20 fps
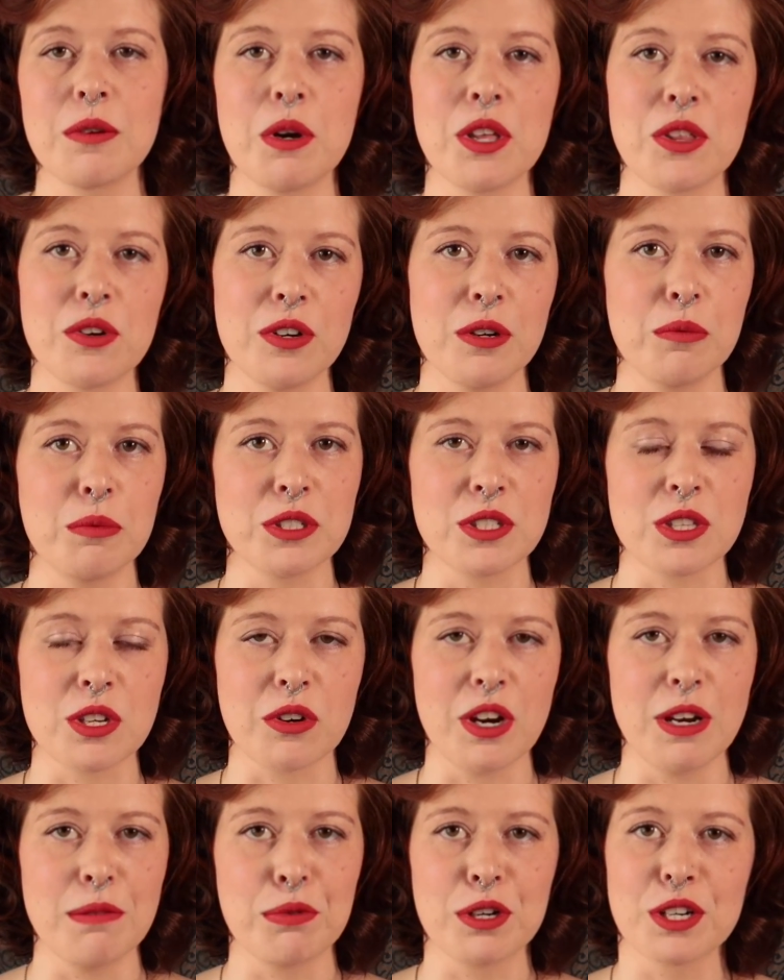whether it was the
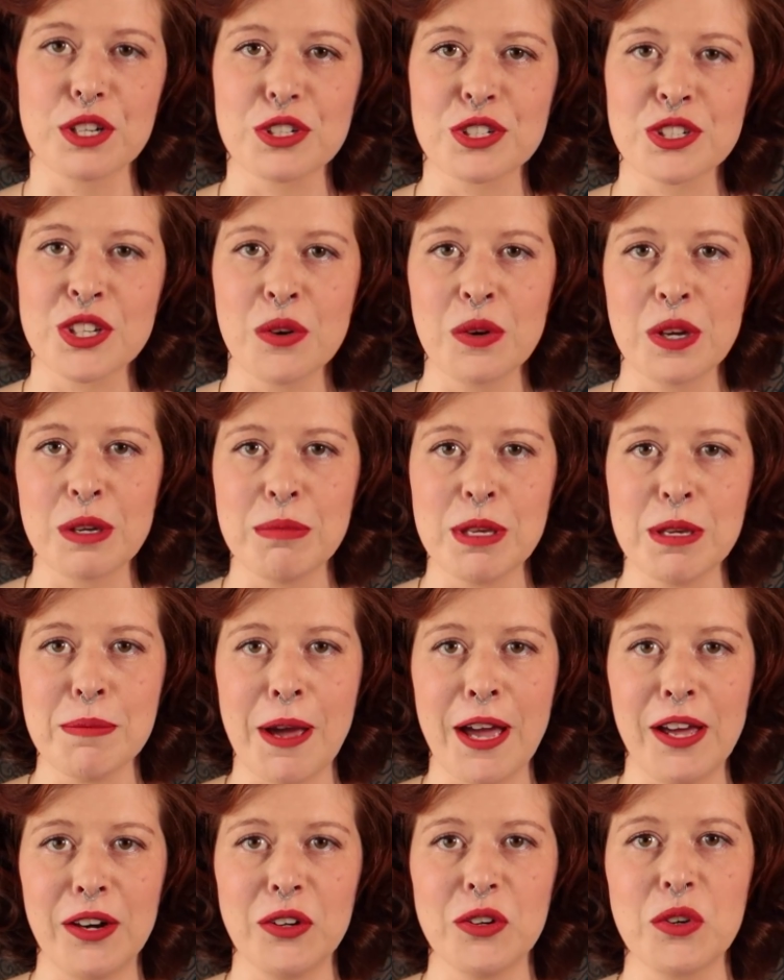Great British Sewing Bee
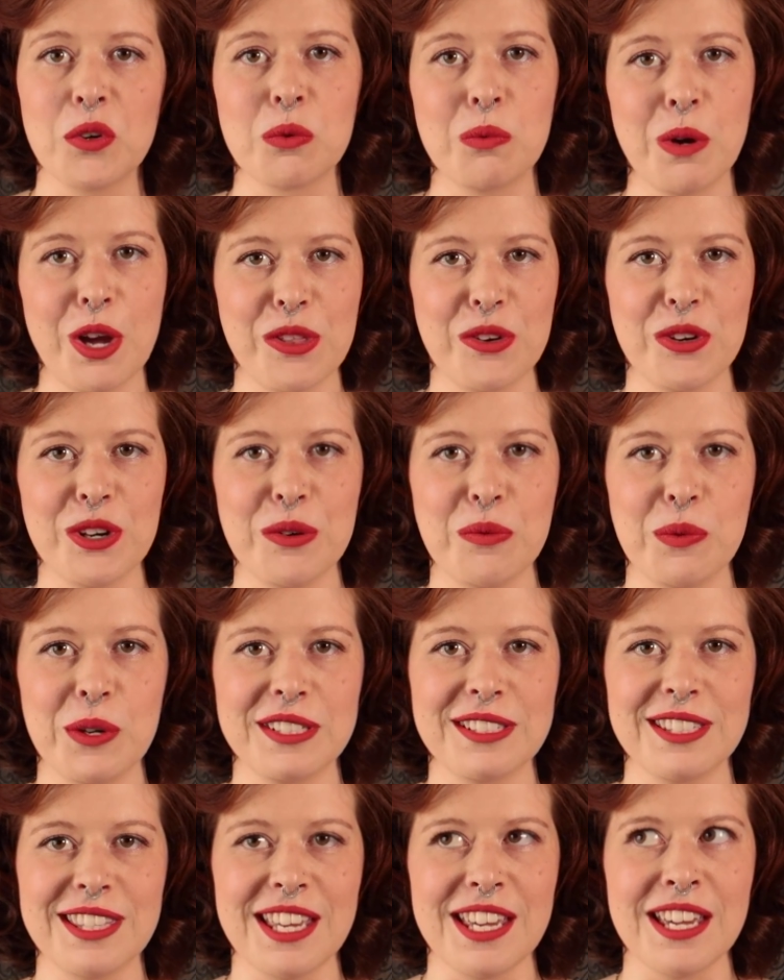pattern or whether it
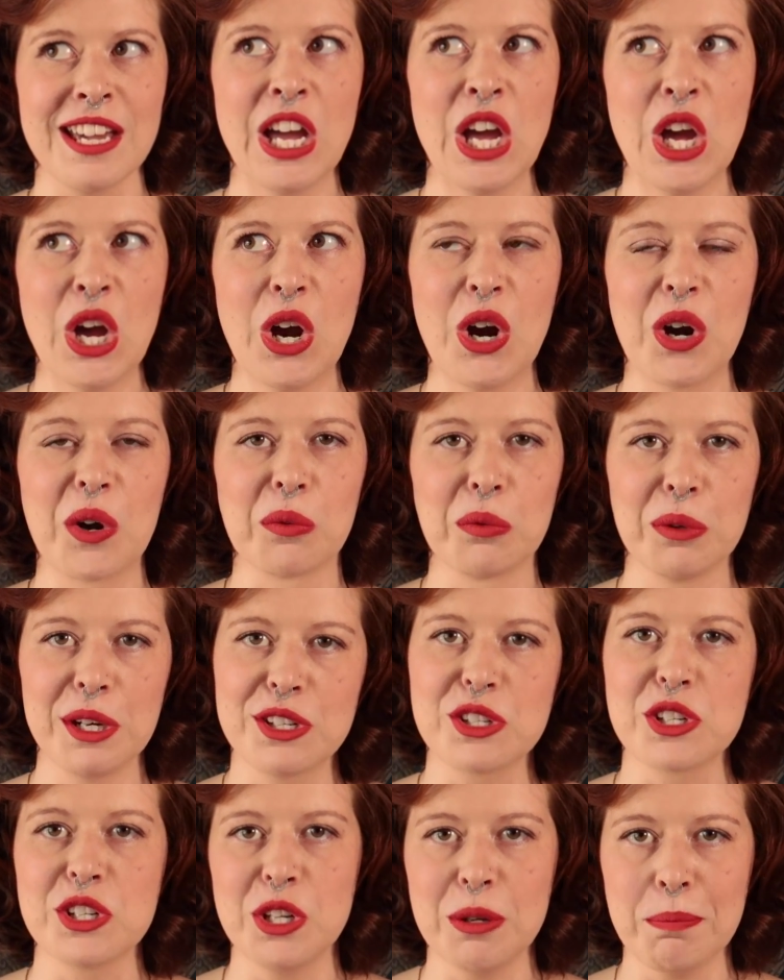was the
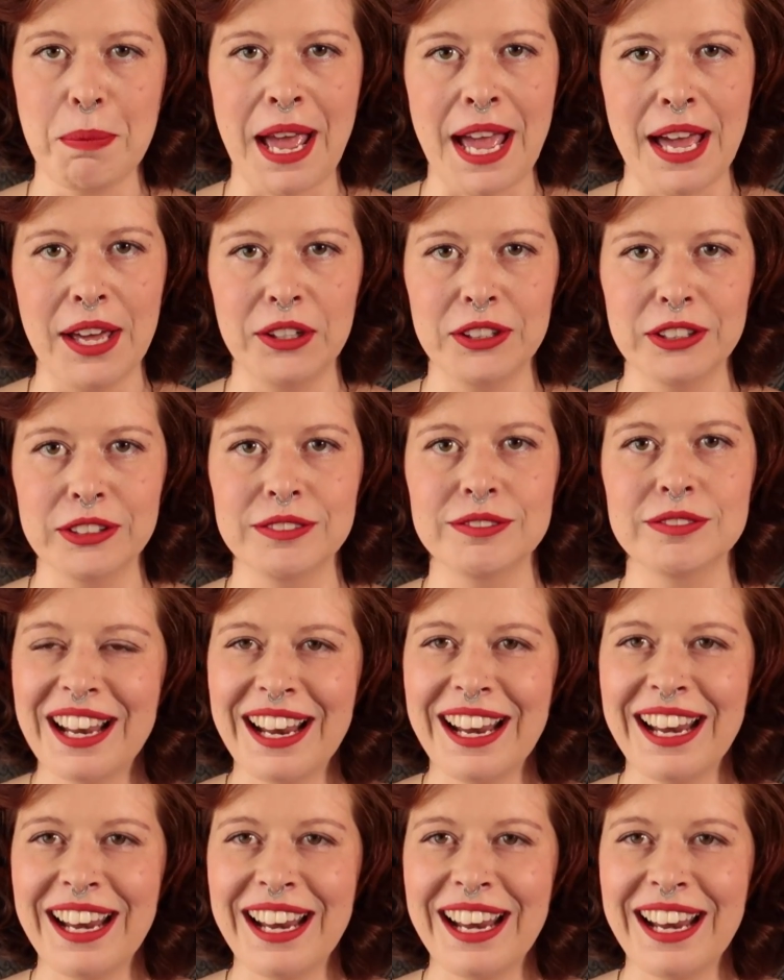original pattern.